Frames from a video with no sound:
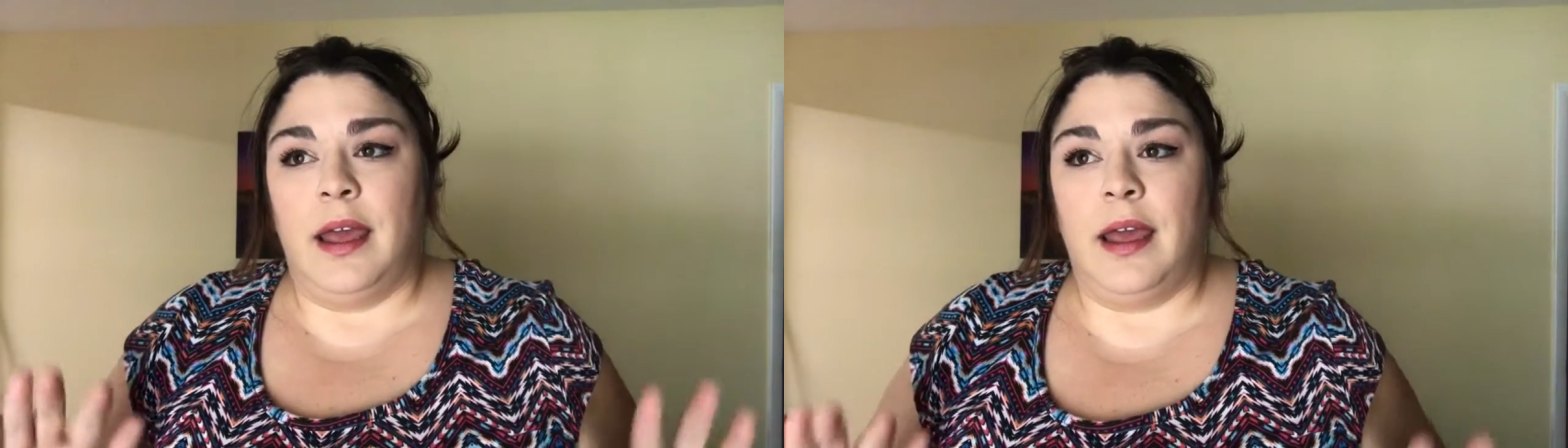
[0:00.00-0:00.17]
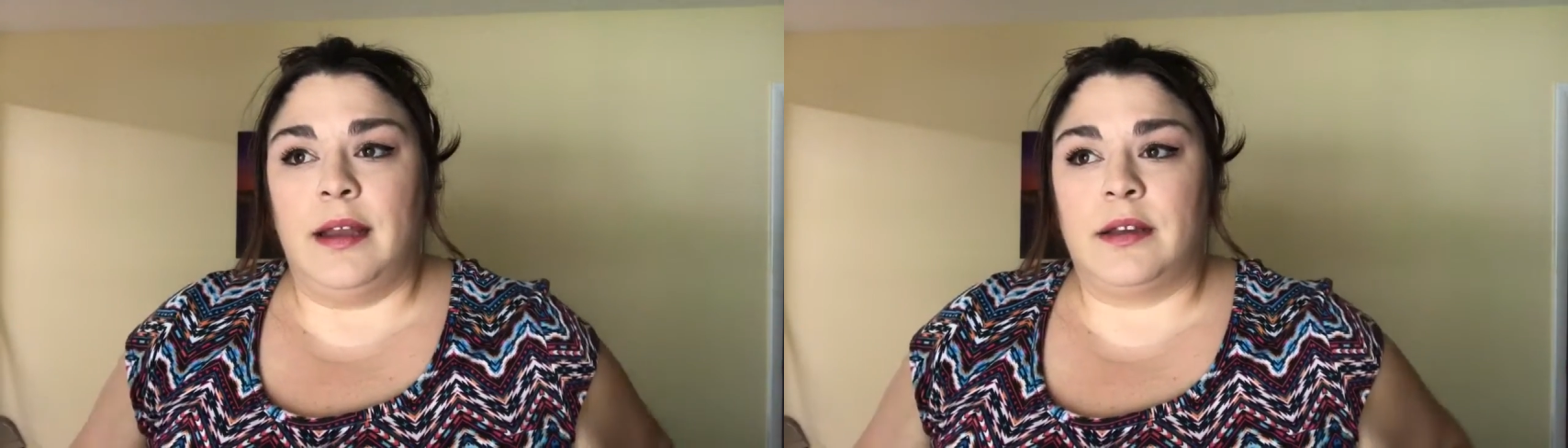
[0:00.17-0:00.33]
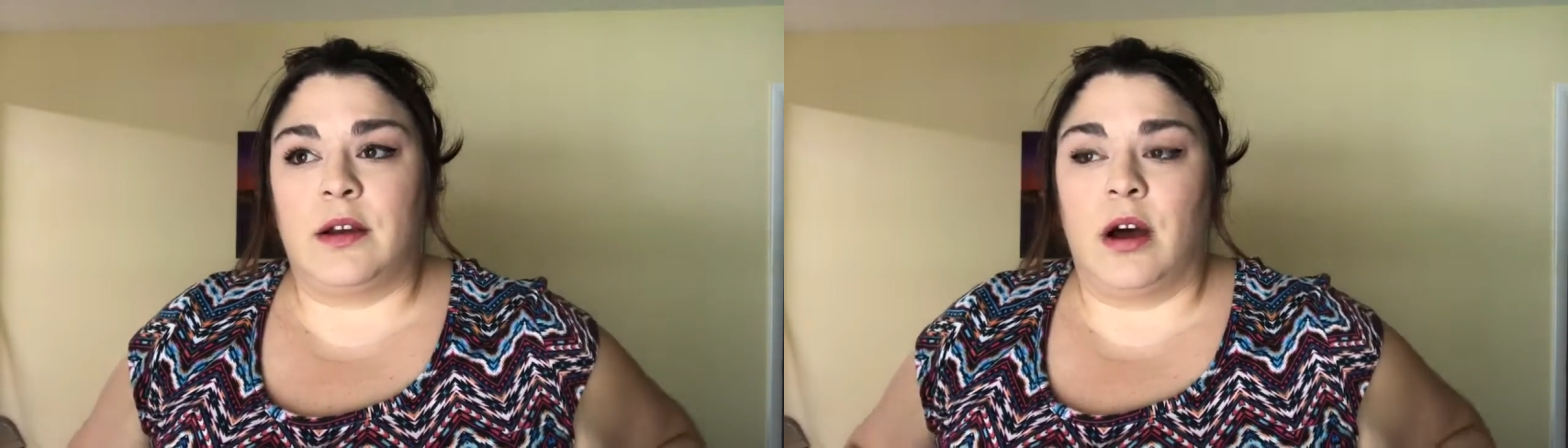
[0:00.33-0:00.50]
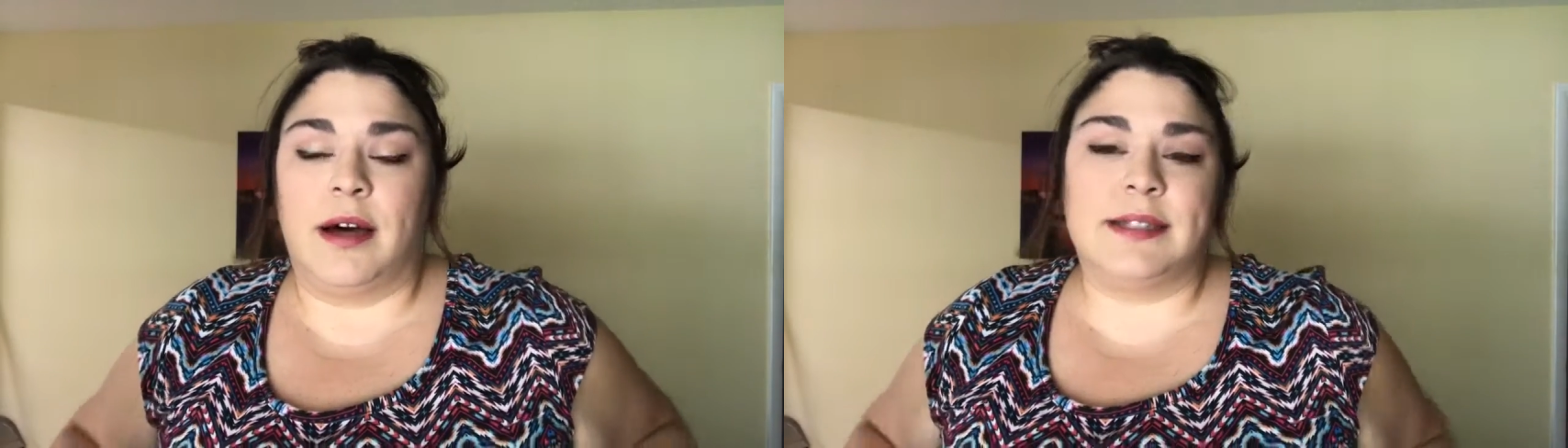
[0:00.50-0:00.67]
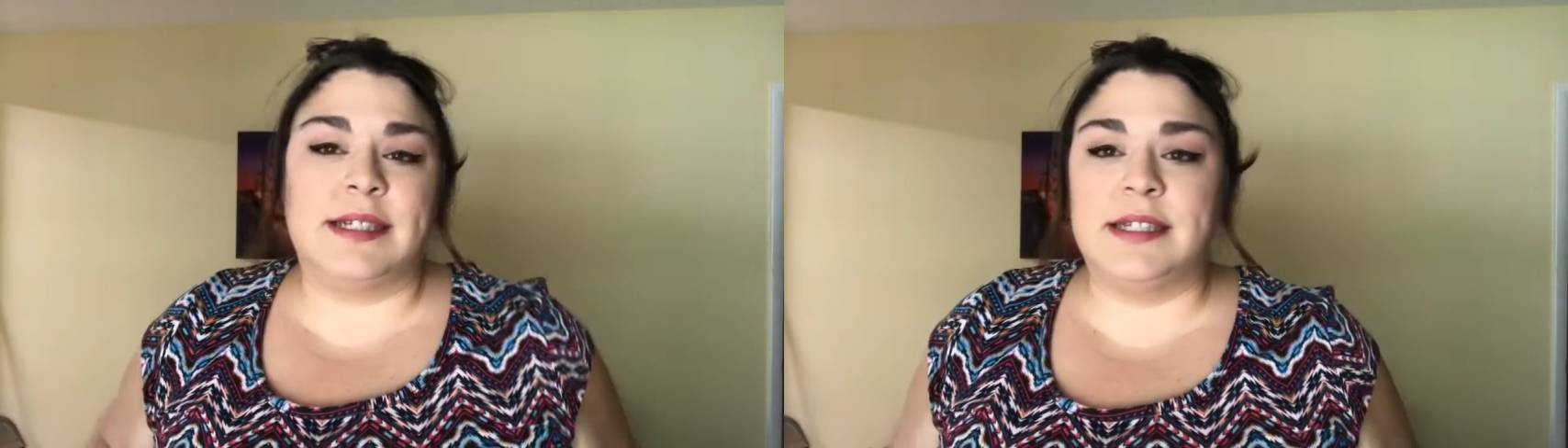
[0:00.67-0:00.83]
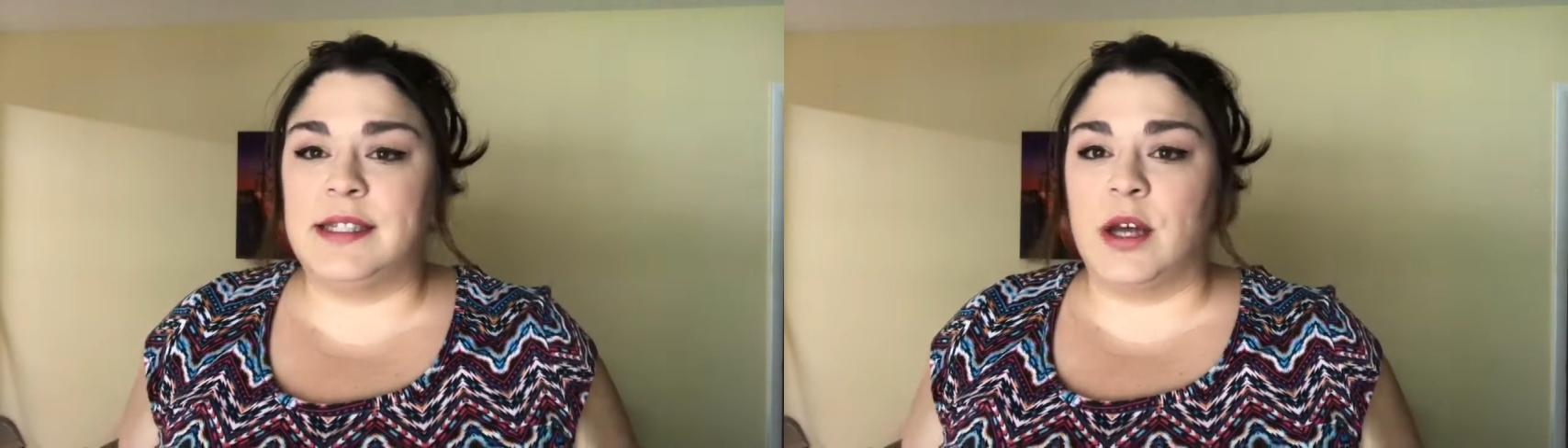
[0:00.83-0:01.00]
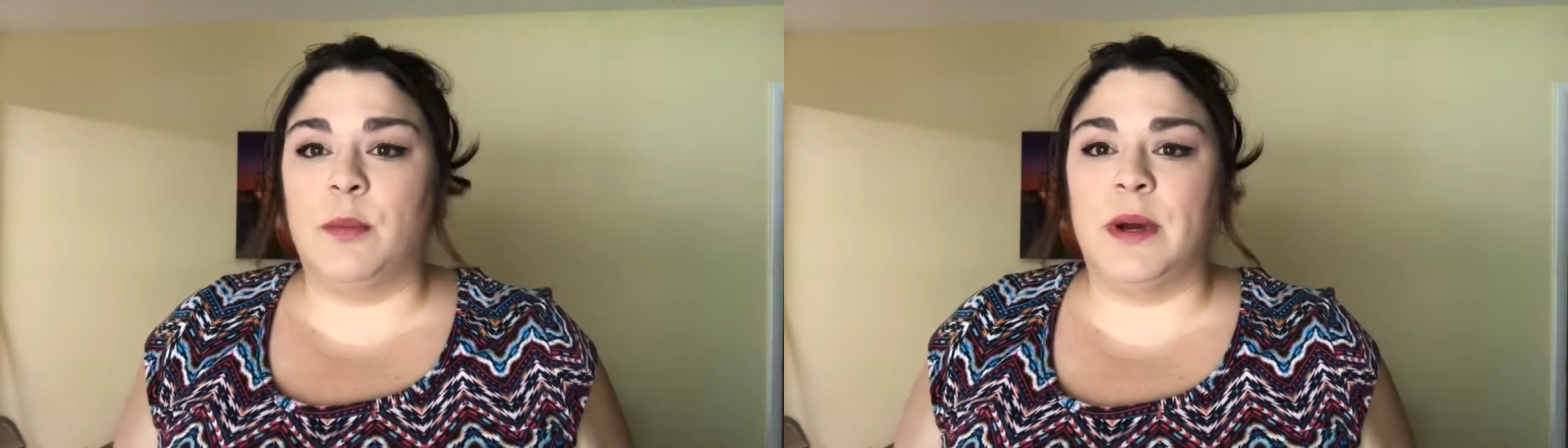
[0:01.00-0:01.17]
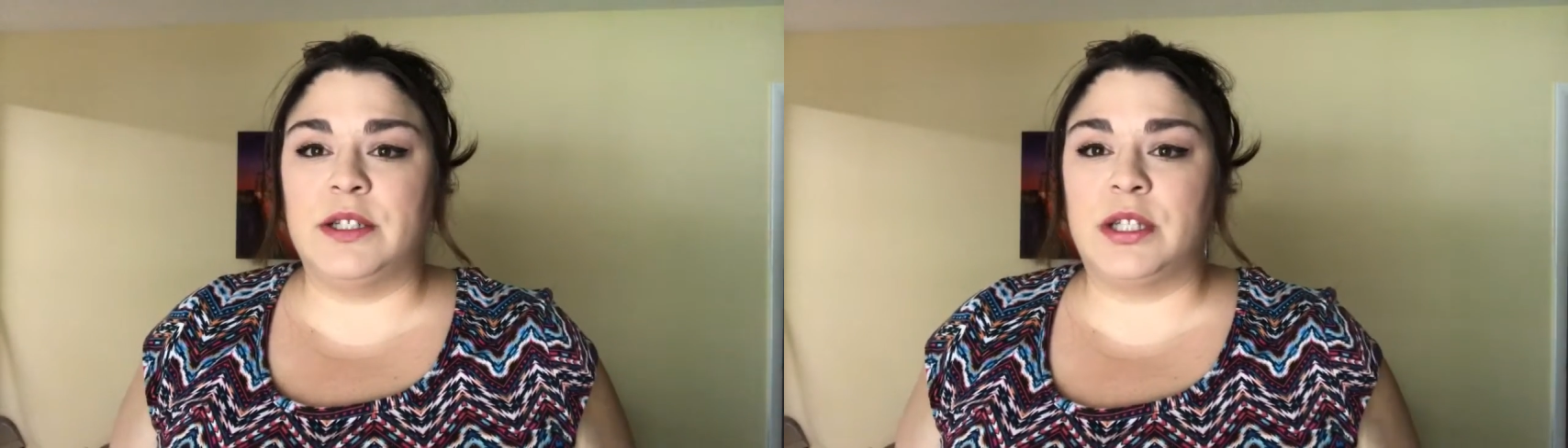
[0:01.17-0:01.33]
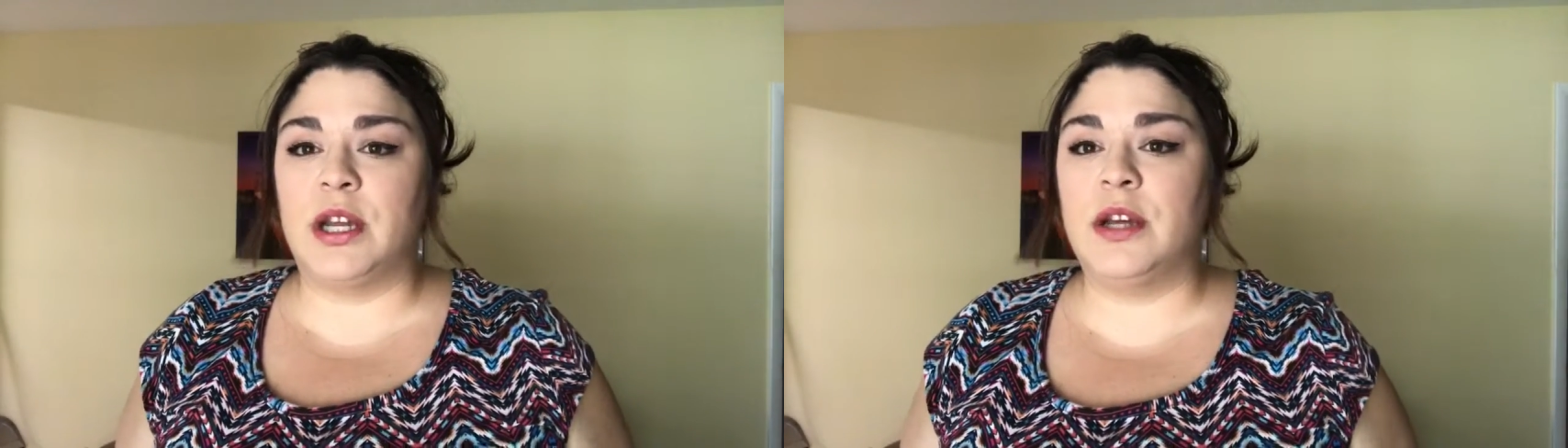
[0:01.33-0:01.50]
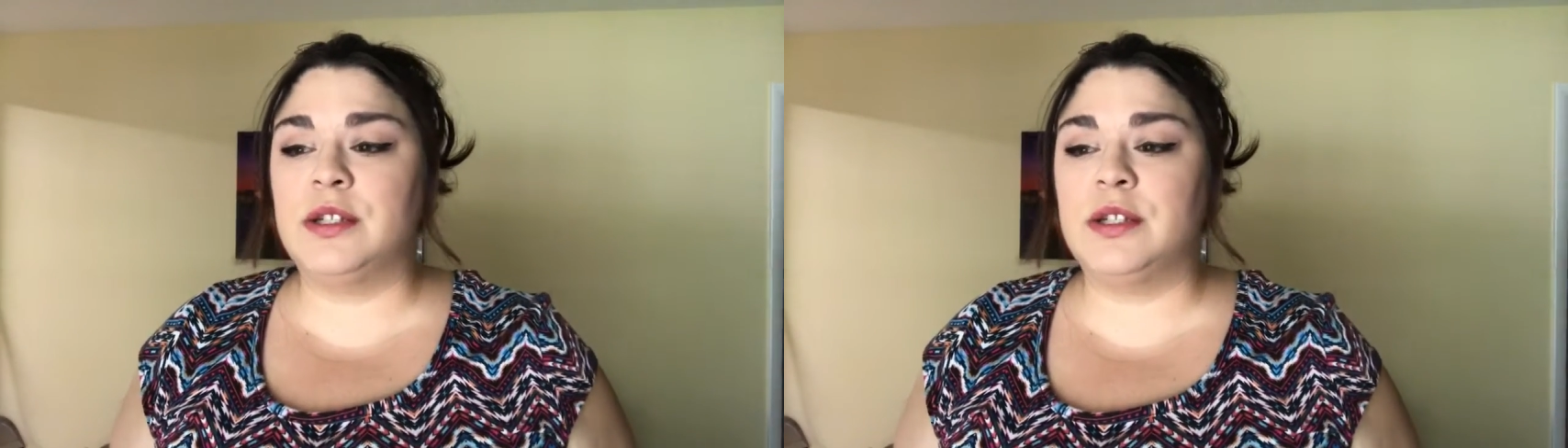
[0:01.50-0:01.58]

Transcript: it causes so much